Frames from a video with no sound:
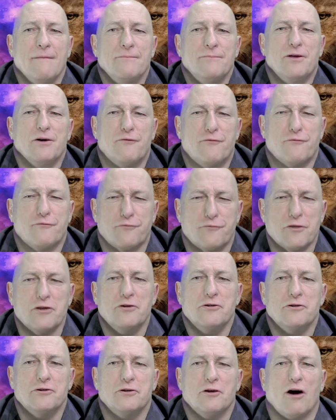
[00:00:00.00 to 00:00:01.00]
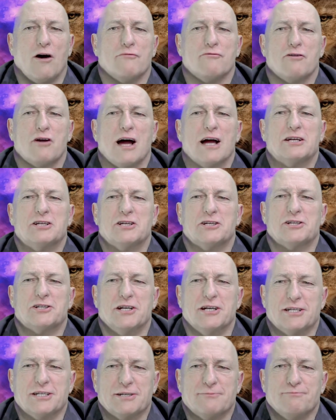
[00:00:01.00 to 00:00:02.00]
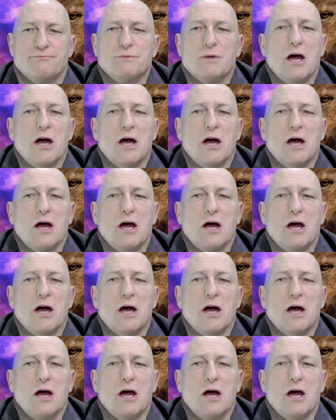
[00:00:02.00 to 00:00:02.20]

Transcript: the fruit of righteousness,